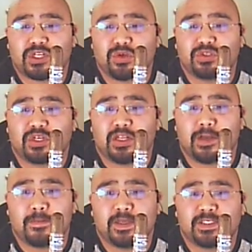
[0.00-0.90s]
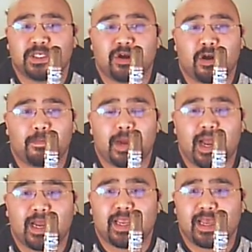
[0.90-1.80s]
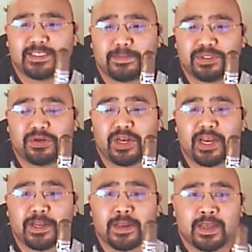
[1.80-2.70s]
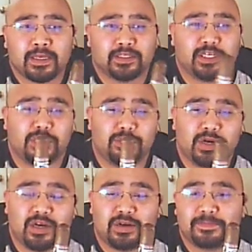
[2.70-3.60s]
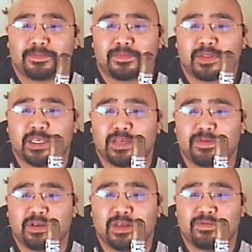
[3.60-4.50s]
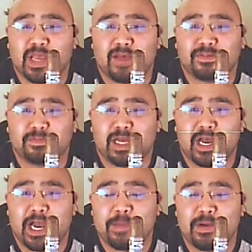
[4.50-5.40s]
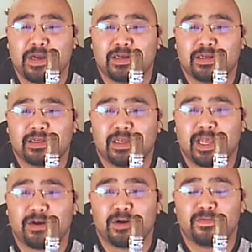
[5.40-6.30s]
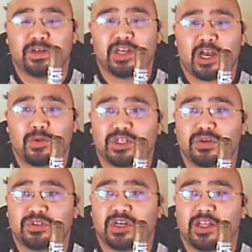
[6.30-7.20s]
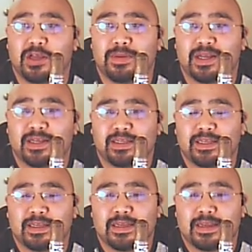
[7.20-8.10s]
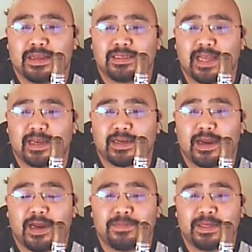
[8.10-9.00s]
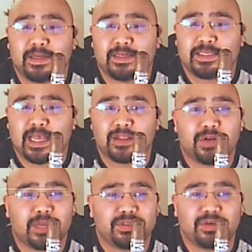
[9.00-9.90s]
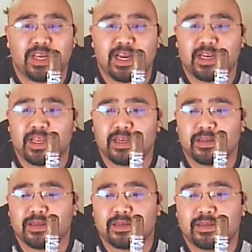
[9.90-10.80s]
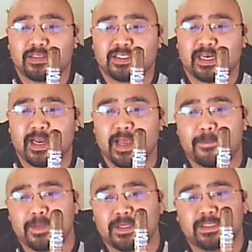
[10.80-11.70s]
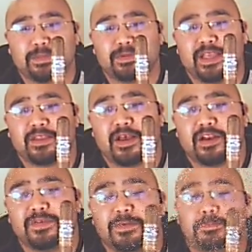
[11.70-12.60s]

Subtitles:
Social Club Cigar Podcast, episode 80. So if you have some time, head on over to the dogwatchsocialclub.com and download episode 80 and check it out and see what they thought of it.